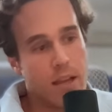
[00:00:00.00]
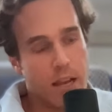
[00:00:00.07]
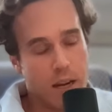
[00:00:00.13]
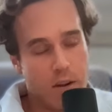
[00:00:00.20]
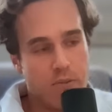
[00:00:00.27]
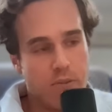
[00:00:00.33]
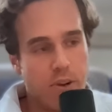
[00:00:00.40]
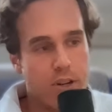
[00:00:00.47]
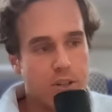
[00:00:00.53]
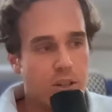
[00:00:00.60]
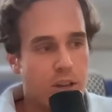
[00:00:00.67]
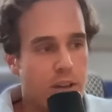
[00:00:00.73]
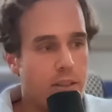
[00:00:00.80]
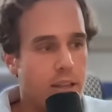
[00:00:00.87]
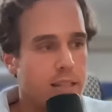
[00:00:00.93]
HelloFresh,
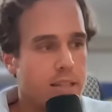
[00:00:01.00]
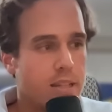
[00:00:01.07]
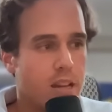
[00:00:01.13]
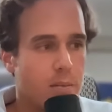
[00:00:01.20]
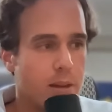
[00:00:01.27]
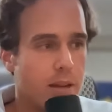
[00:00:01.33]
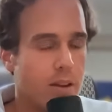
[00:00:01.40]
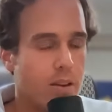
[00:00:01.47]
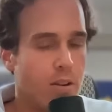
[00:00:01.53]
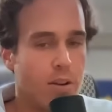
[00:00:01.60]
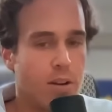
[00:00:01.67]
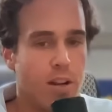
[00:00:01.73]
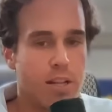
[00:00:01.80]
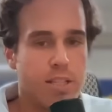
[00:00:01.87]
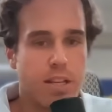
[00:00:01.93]
I think, is coming along
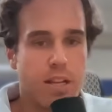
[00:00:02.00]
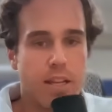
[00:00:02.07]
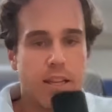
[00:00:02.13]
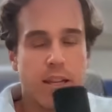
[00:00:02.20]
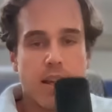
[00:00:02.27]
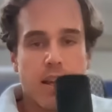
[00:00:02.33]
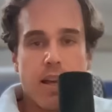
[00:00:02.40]
nicely.